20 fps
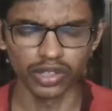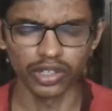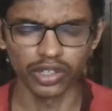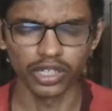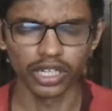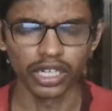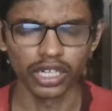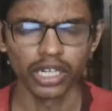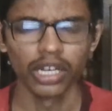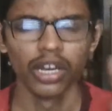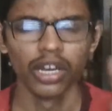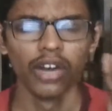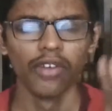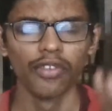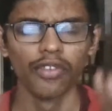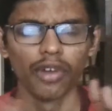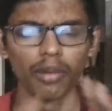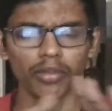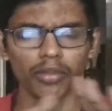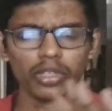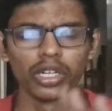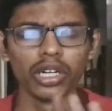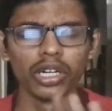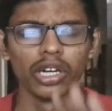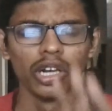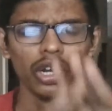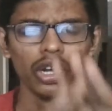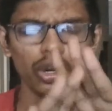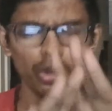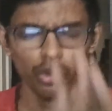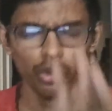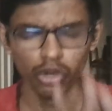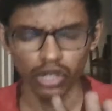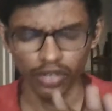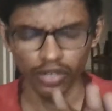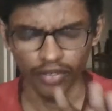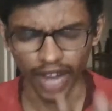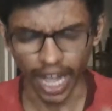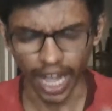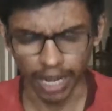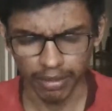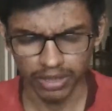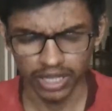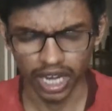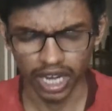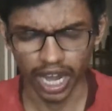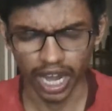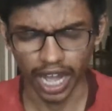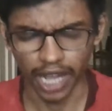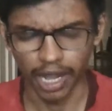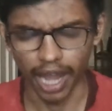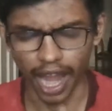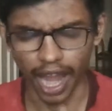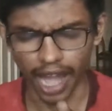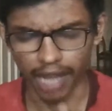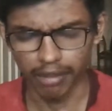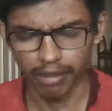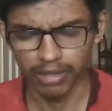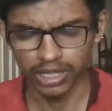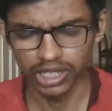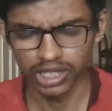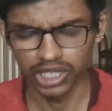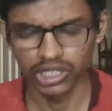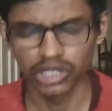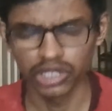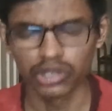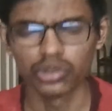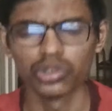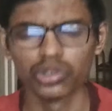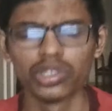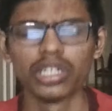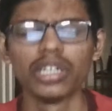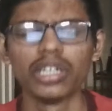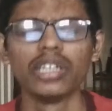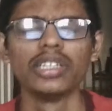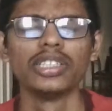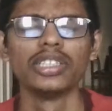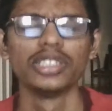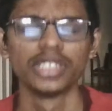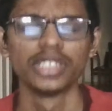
drug from the route of administration to the